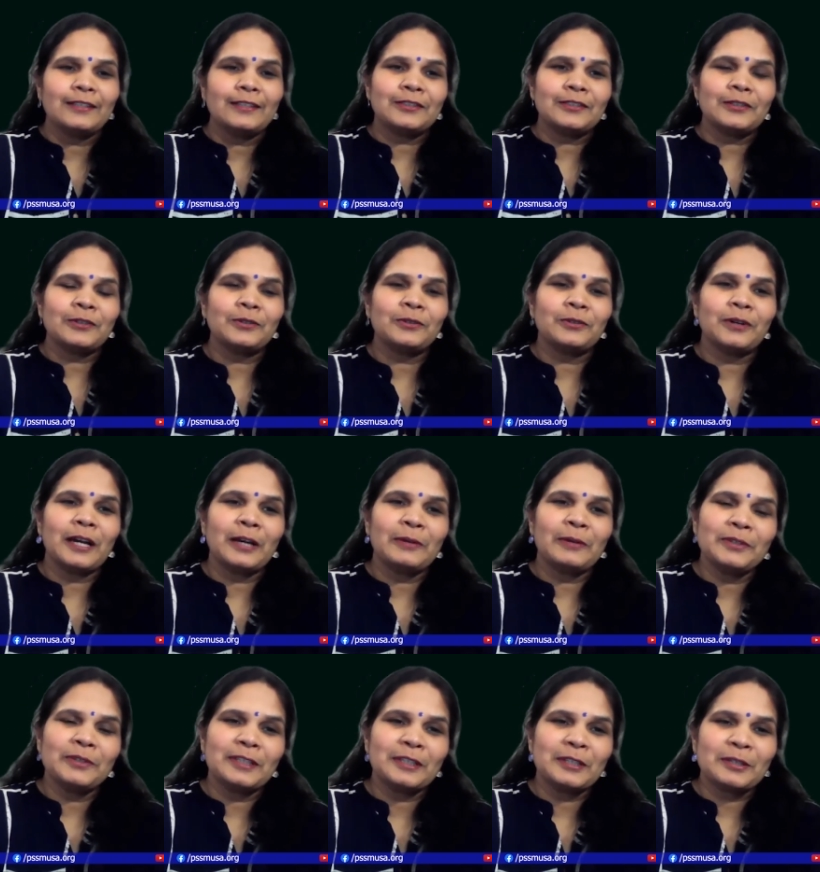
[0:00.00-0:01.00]
So I
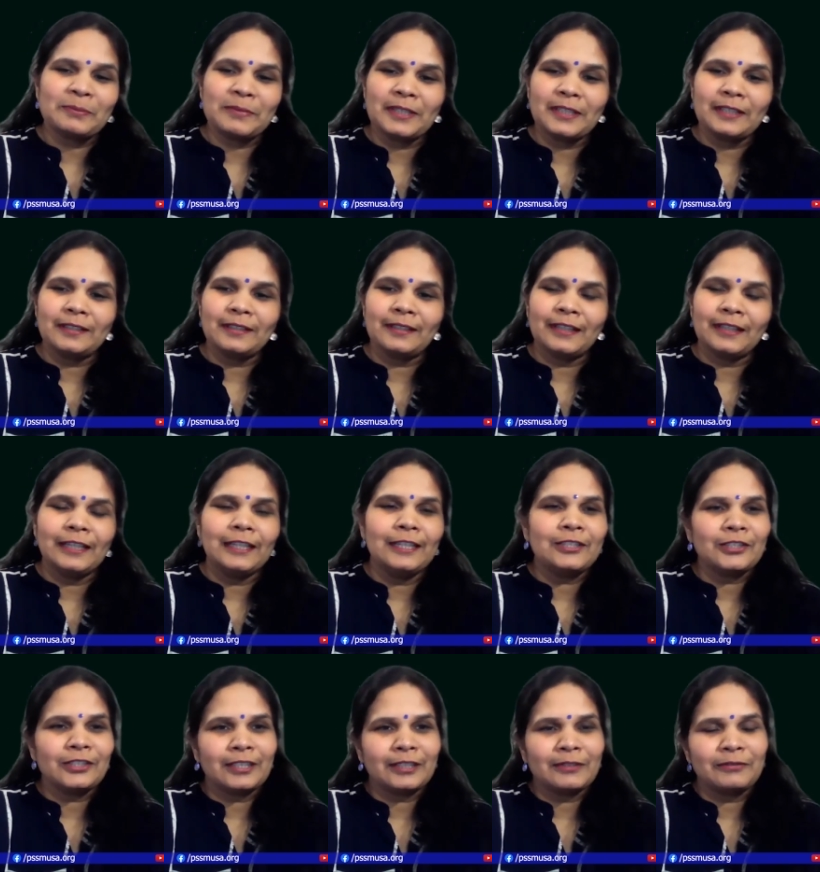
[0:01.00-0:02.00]
would recommend
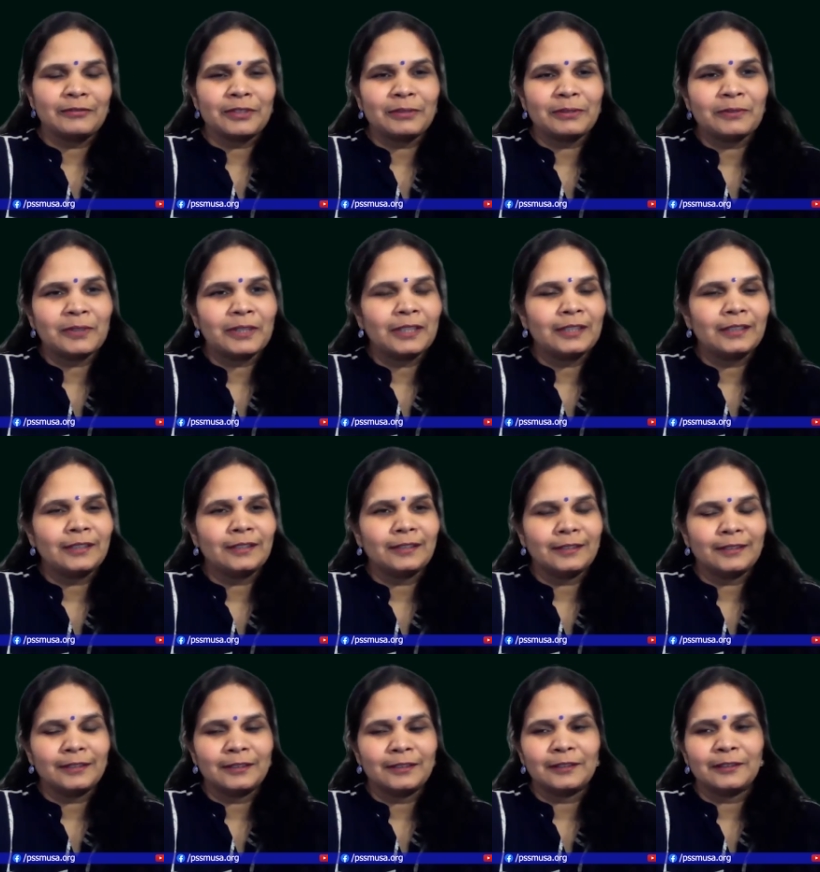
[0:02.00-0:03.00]
each and every
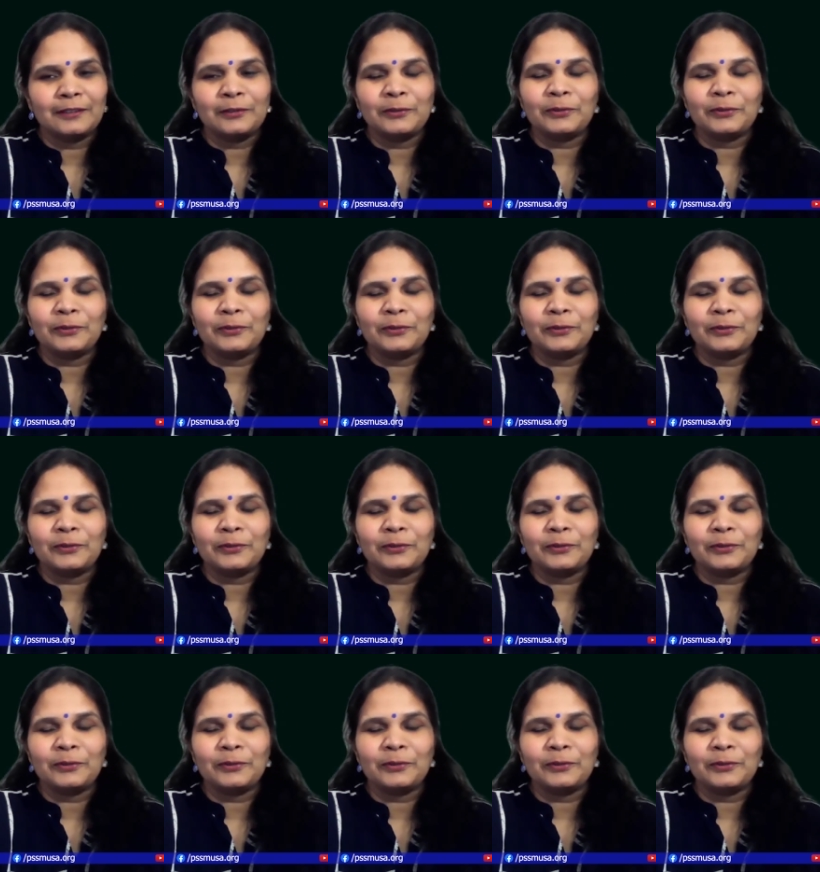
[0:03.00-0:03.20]
one